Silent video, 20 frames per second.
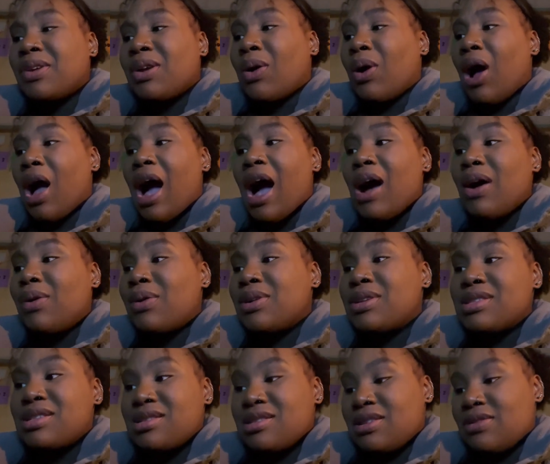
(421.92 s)
how
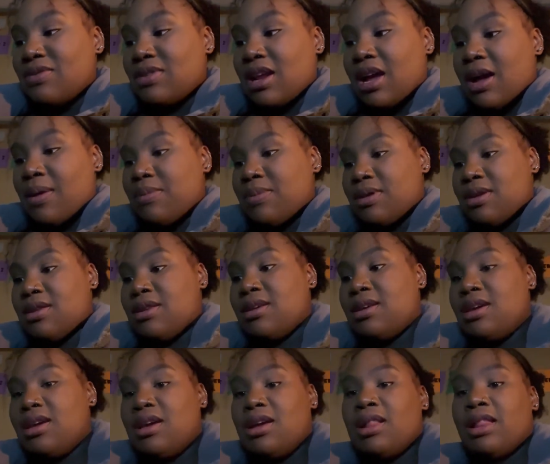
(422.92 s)
does this even happen?
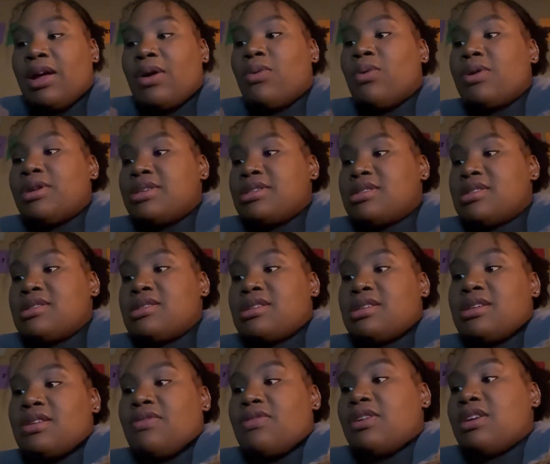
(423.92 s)
Like, what is the
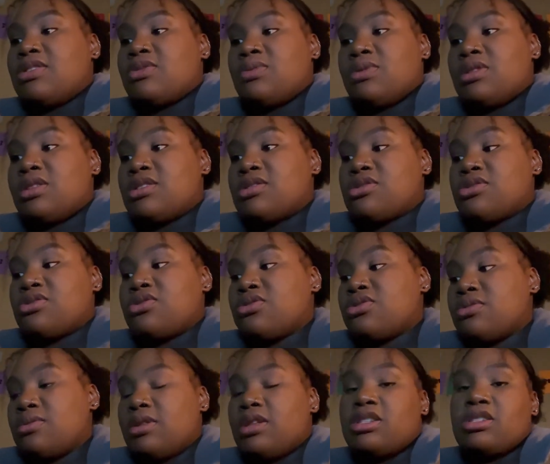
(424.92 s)
significance with
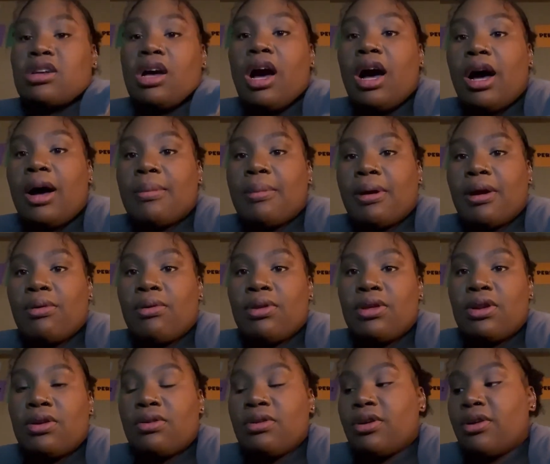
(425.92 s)
this cop? I
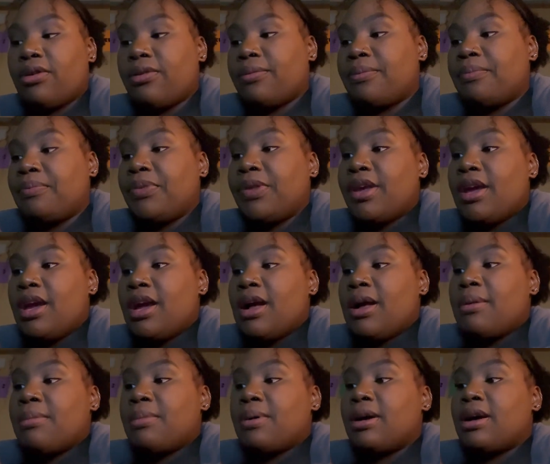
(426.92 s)
really don't know.
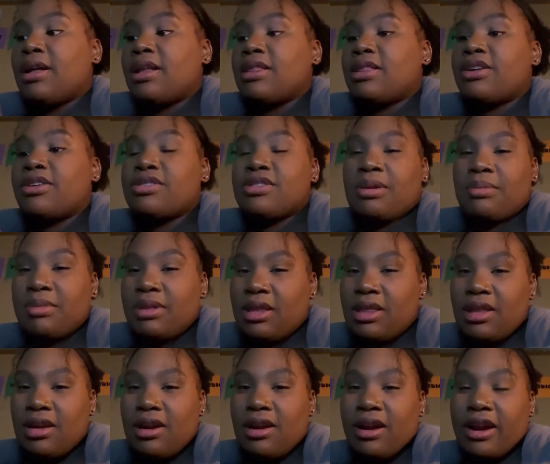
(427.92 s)
But there's
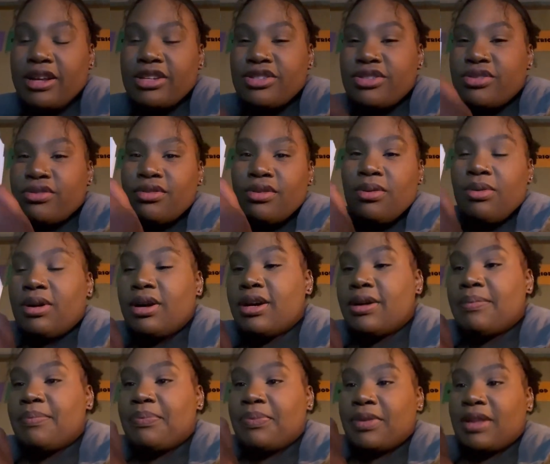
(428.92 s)
something there, I just don't know
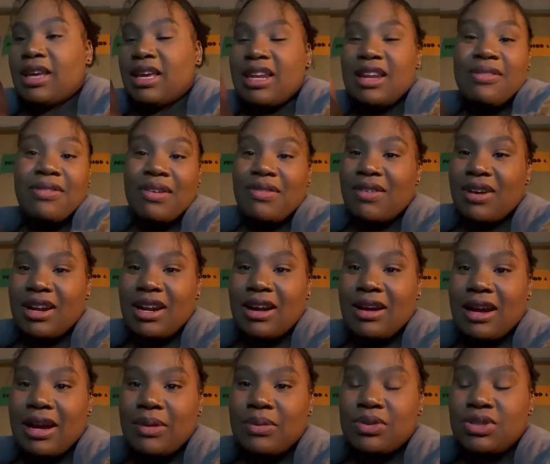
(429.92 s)
what. And if I find
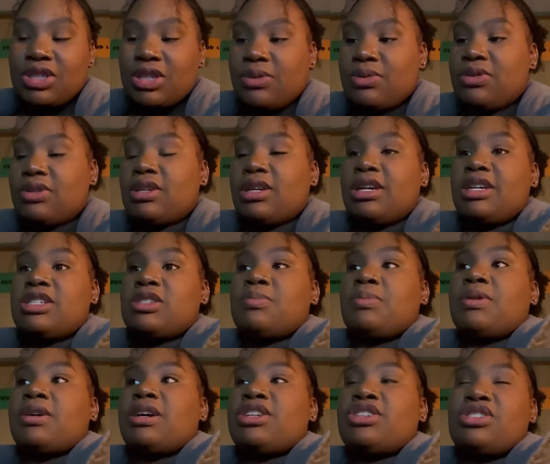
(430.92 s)
out, I will share with you guys.
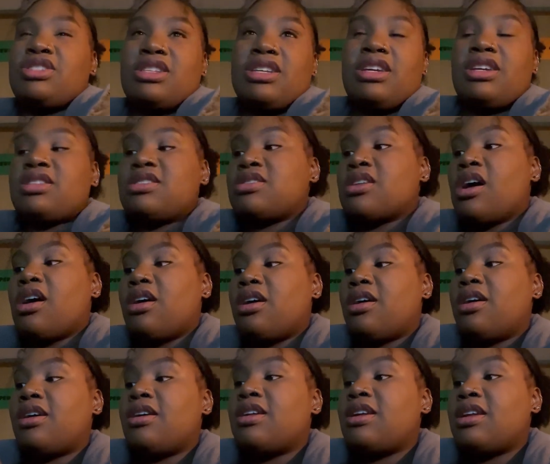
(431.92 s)
But I just think it's
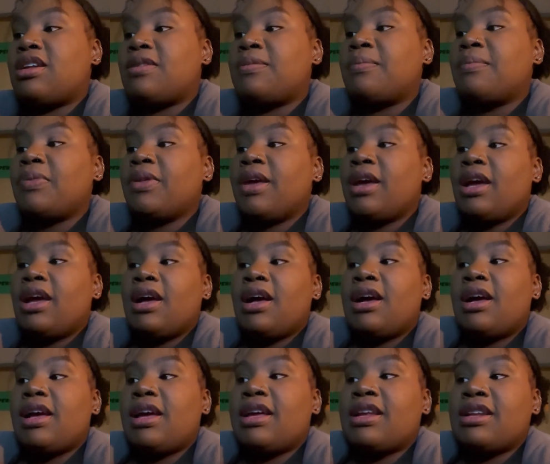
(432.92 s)
odd,
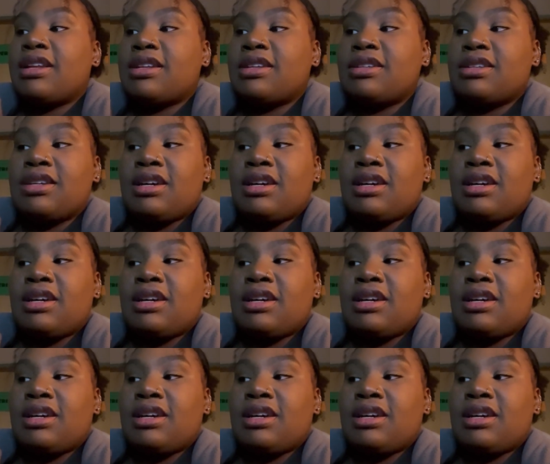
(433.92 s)
and